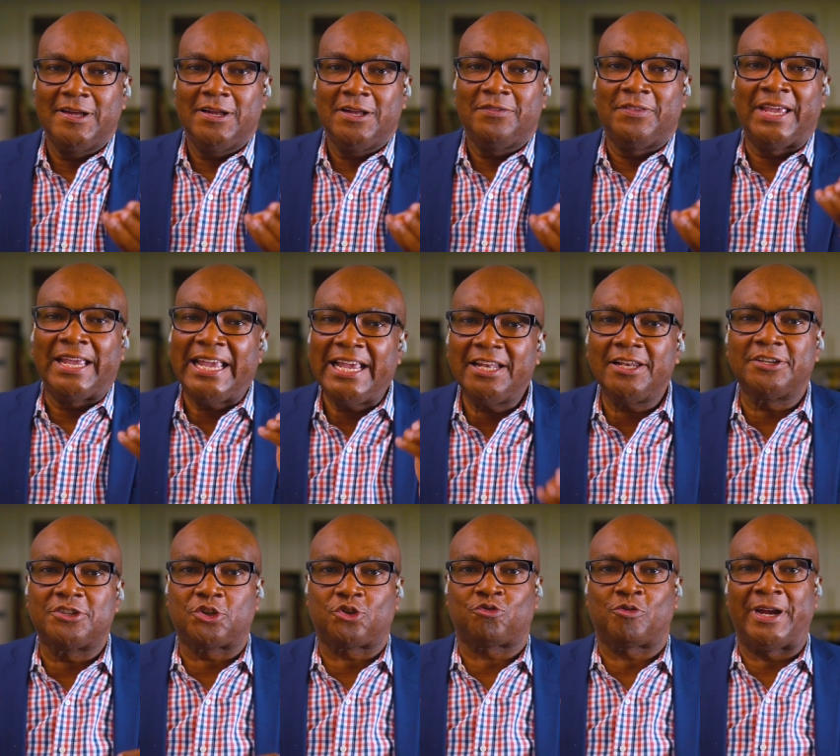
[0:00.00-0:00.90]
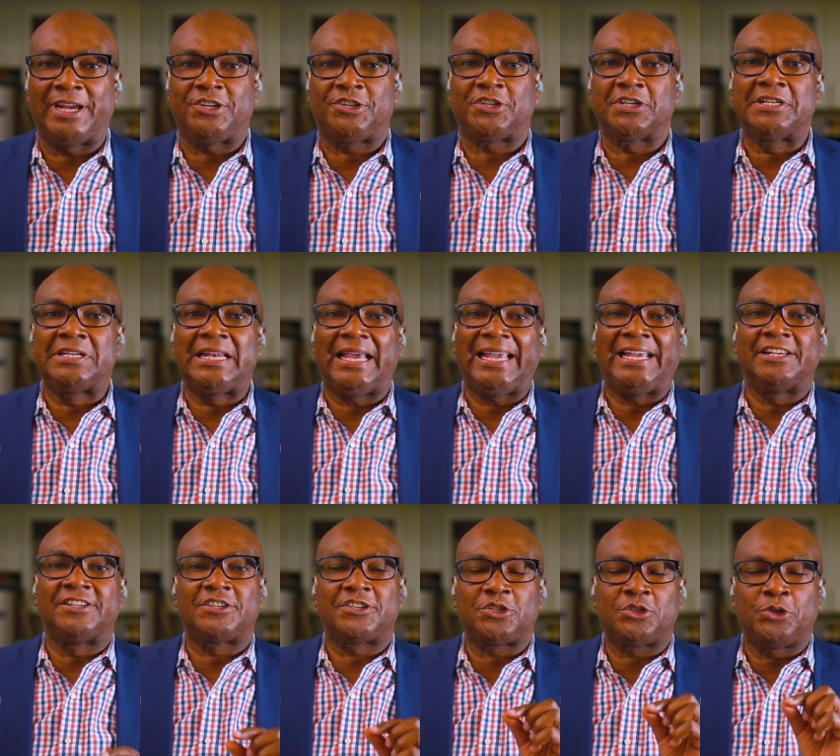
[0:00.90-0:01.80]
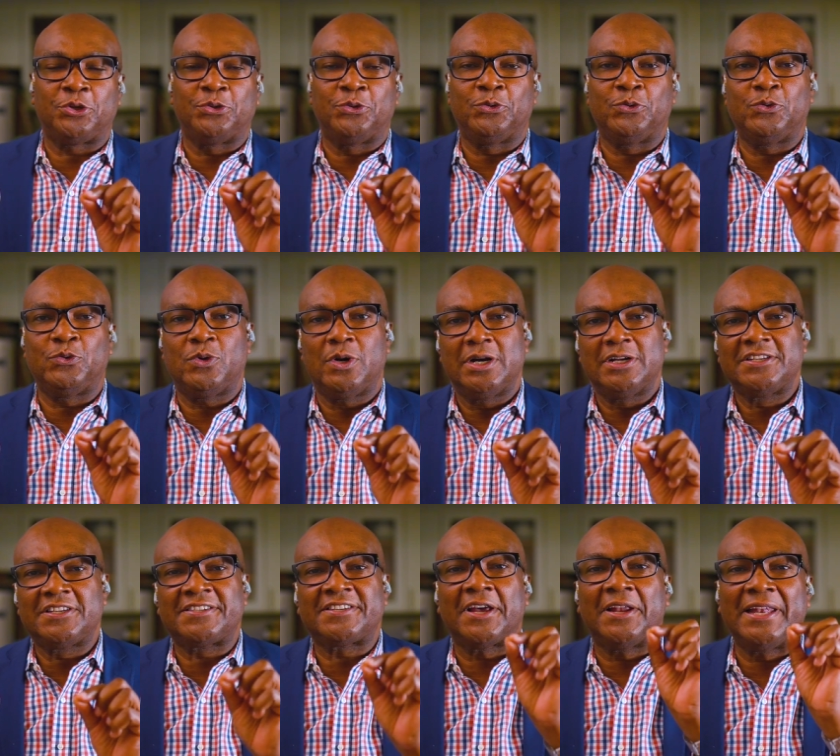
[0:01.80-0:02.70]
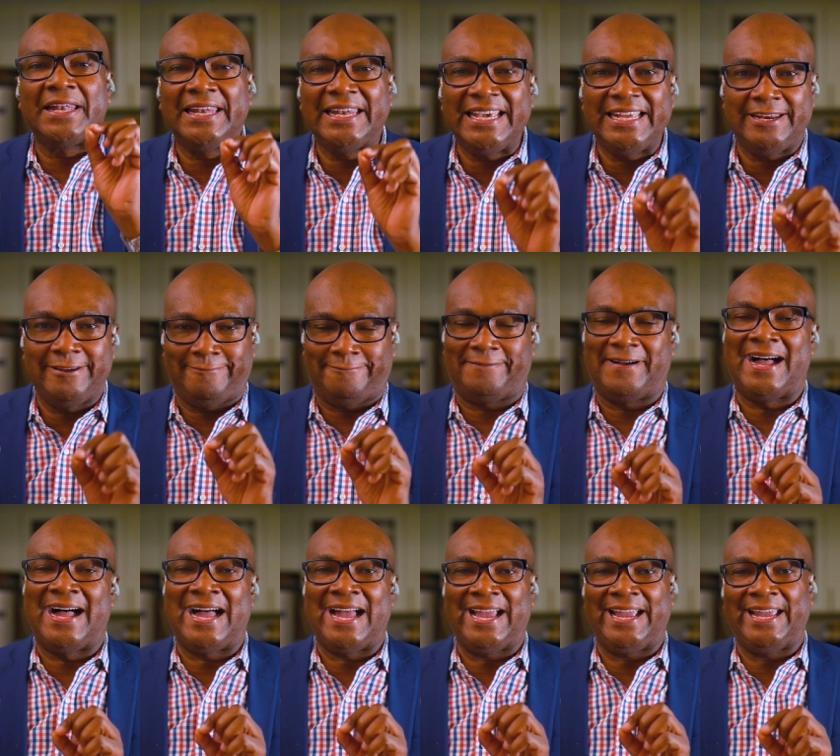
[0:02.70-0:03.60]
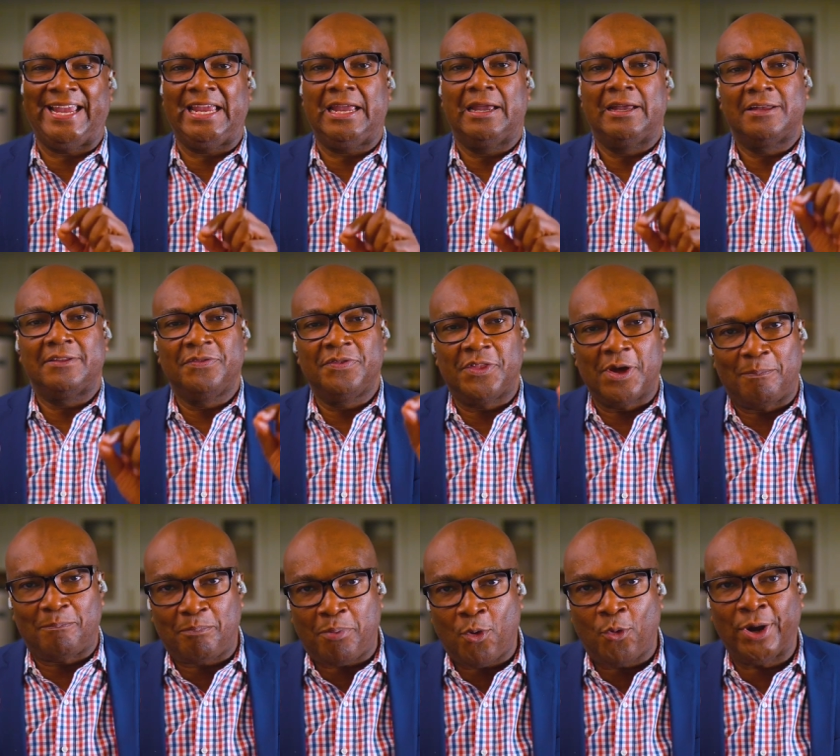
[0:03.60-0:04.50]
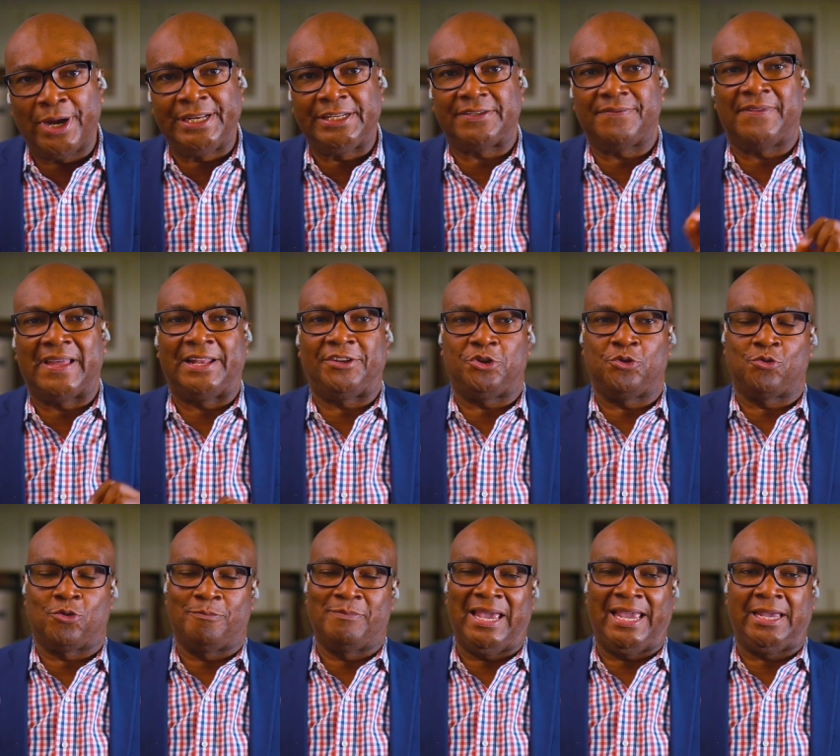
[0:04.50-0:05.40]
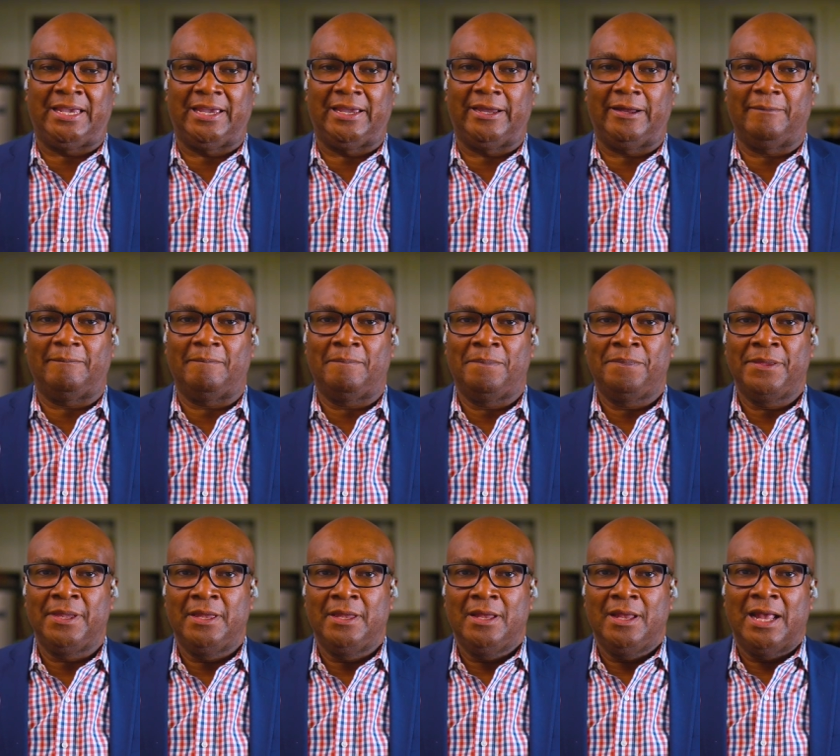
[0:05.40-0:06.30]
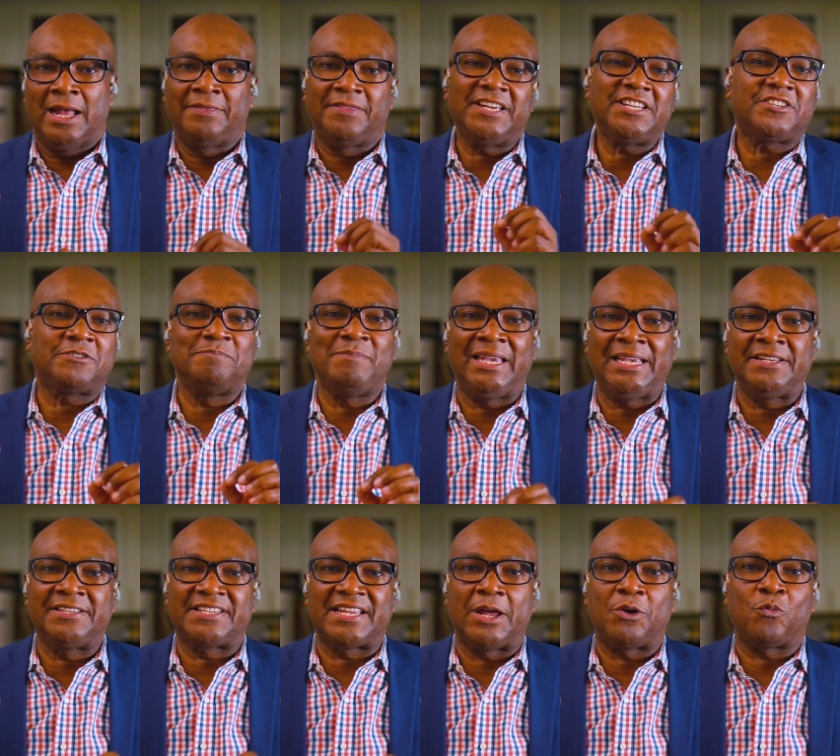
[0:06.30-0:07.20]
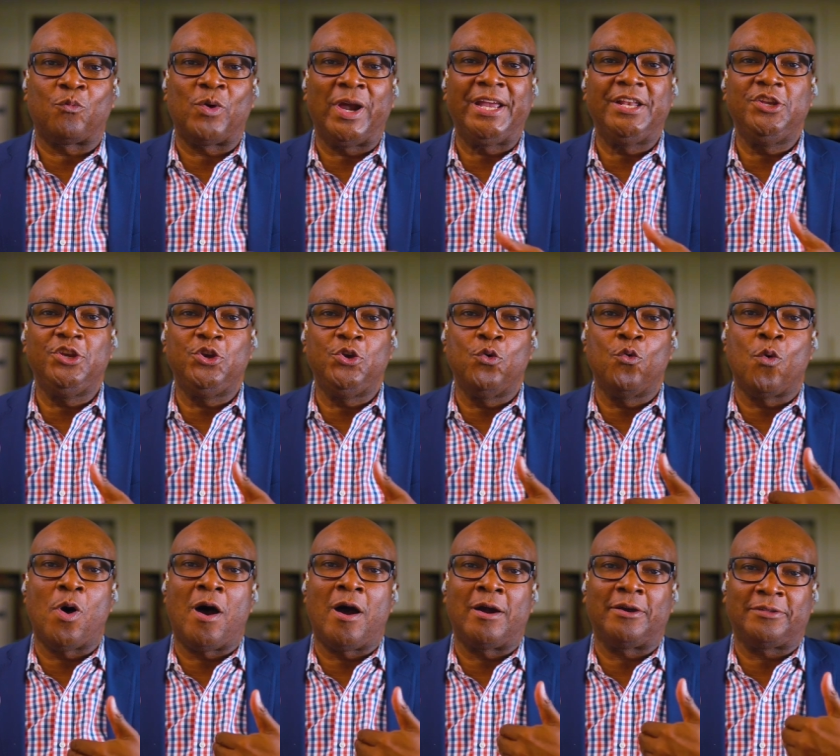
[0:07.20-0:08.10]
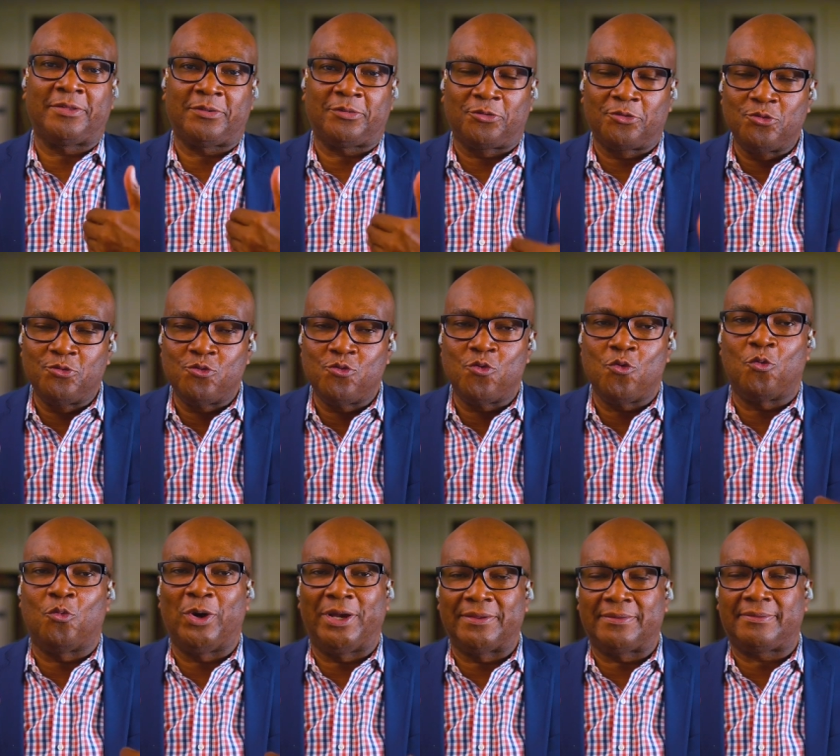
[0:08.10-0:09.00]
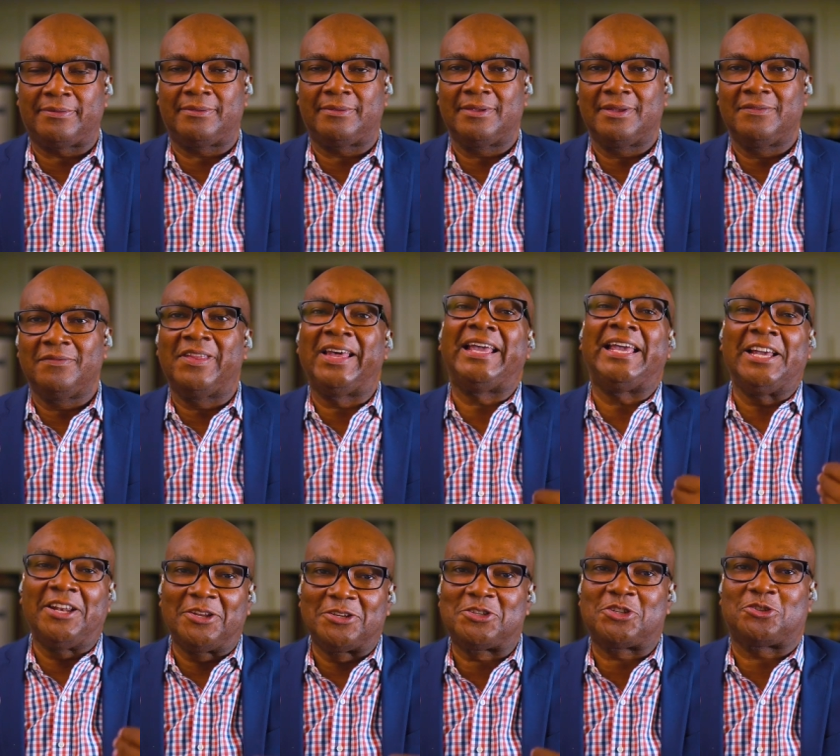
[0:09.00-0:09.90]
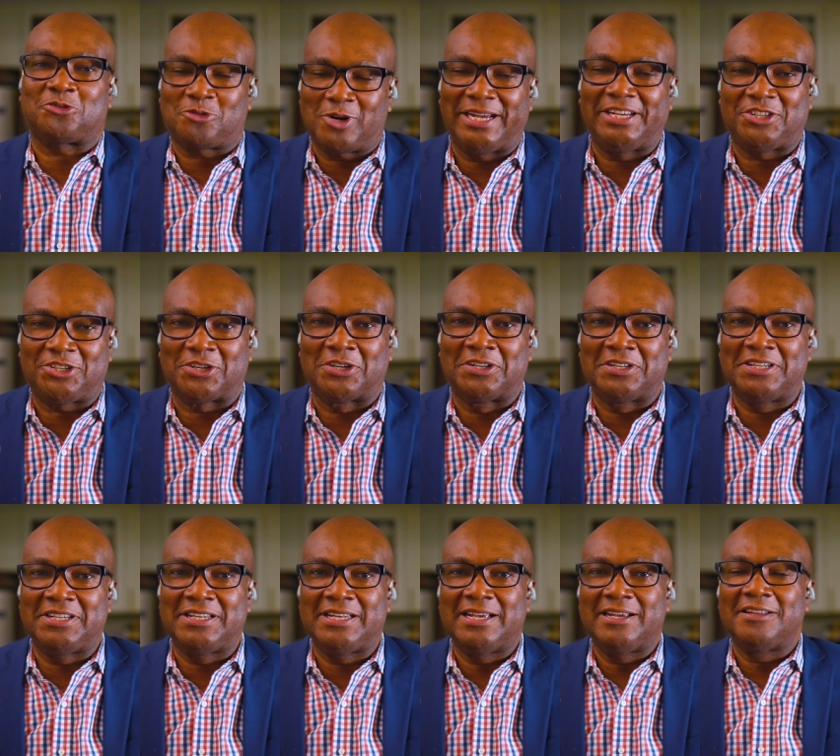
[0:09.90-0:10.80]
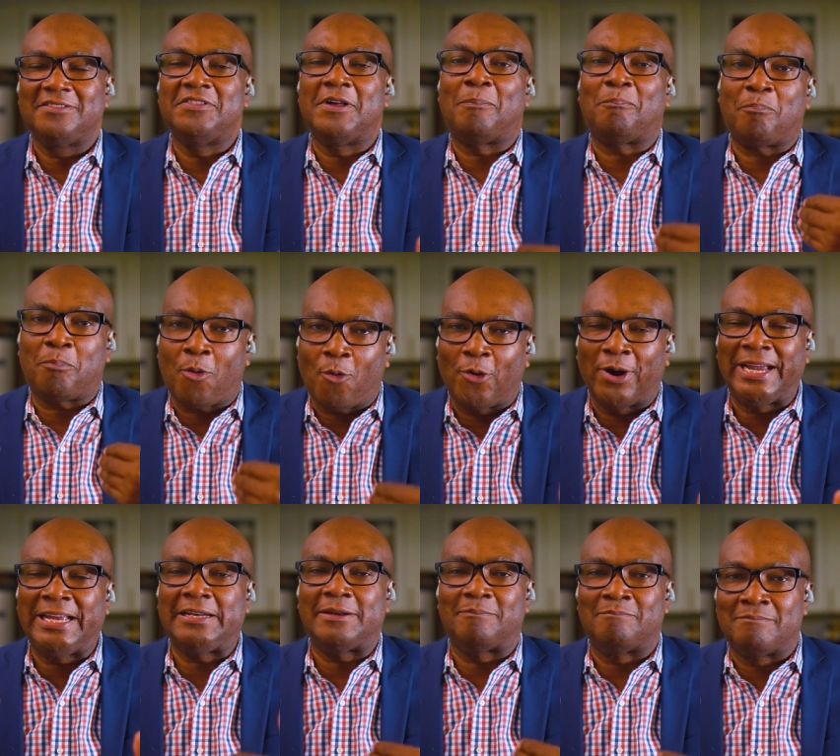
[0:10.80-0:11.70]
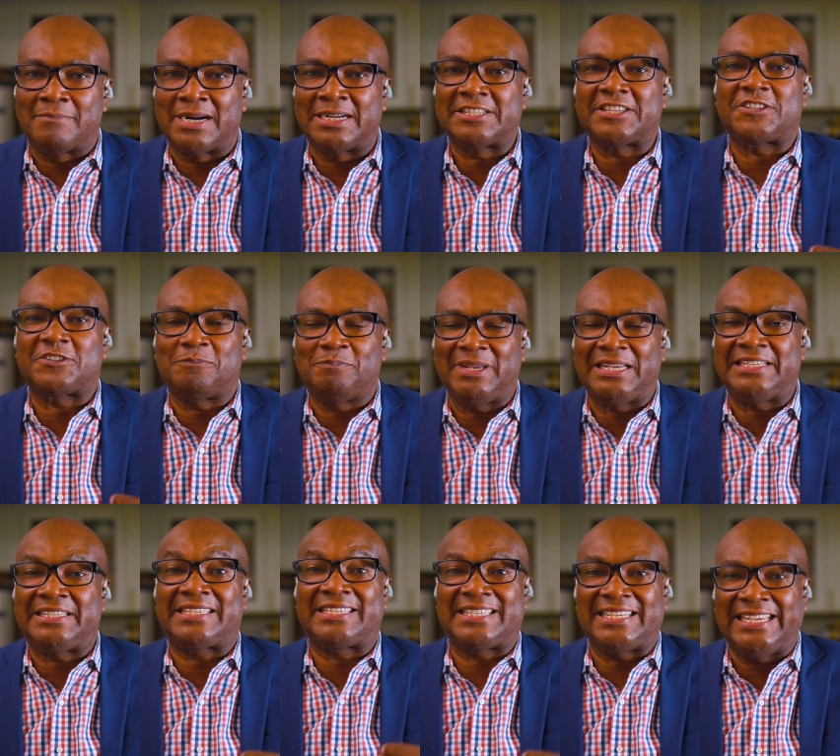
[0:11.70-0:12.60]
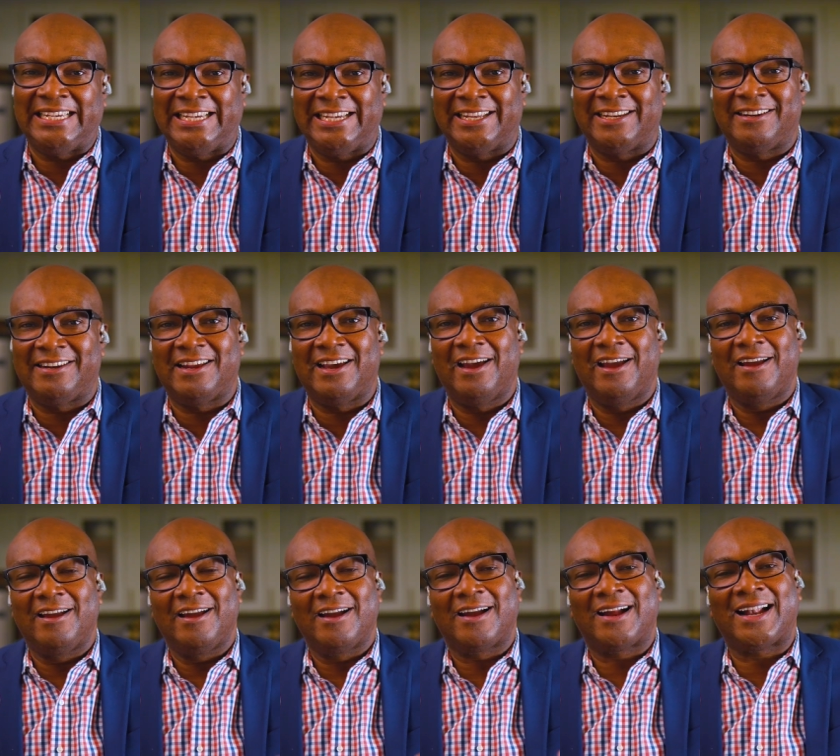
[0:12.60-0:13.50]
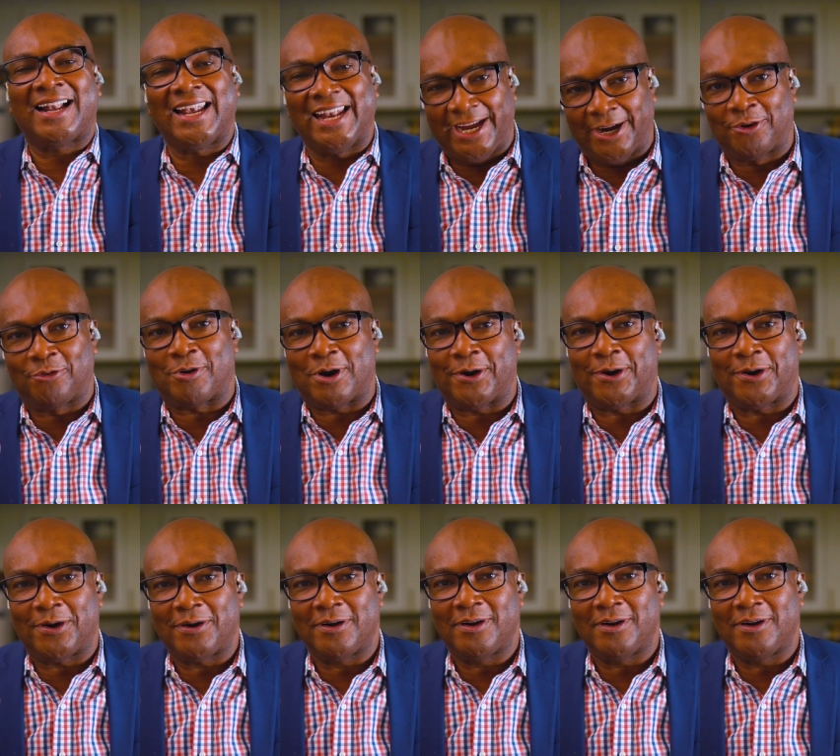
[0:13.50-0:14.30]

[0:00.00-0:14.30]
The illustration is to solidify the point that you are making. And this means that when you are through with the illustration, the point must be seen clearer.